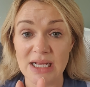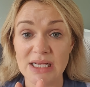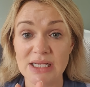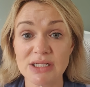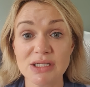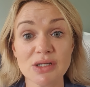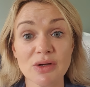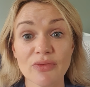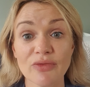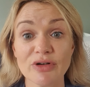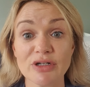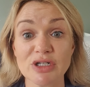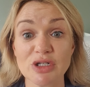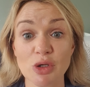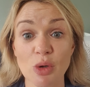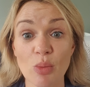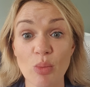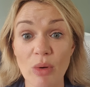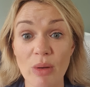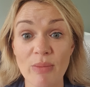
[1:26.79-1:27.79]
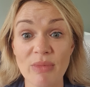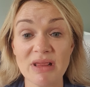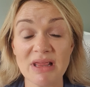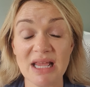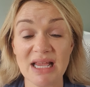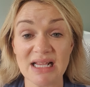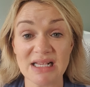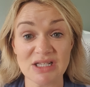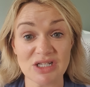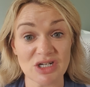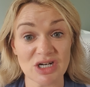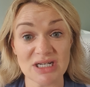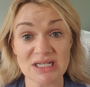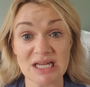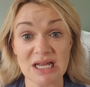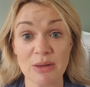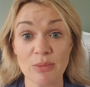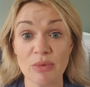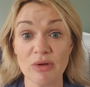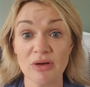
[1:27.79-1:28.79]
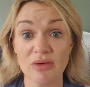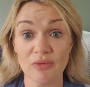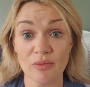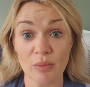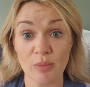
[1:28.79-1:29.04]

So for some women, they can start to get a bit of a